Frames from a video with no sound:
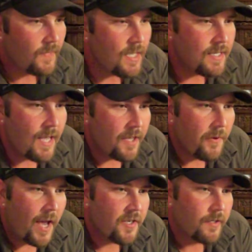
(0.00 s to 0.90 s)
that
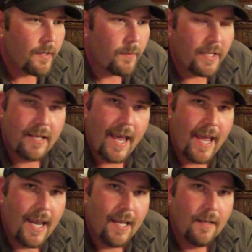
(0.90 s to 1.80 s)
you actually
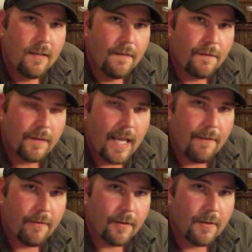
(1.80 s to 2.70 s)
retain
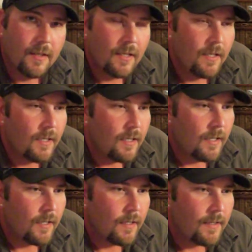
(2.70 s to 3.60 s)
flavor.
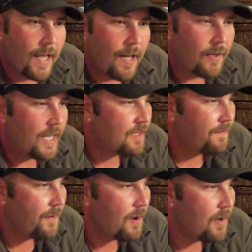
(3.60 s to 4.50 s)
Now, as
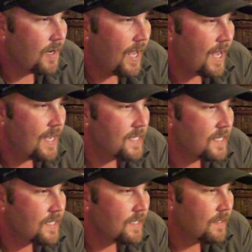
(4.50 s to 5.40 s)
far
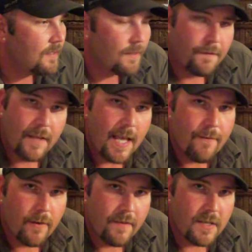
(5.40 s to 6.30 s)
as the
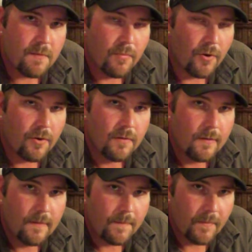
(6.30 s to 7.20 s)
flavor of this bowl,
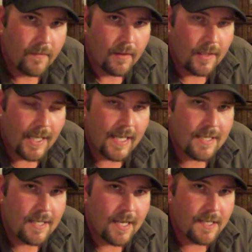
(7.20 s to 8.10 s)
like I
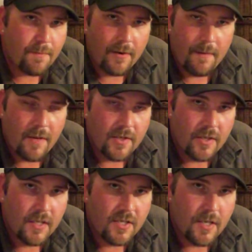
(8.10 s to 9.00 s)
said, it's pretty much
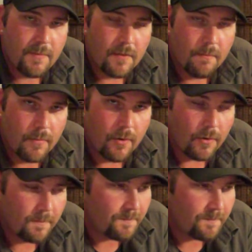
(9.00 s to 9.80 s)
an Egyptian bowl.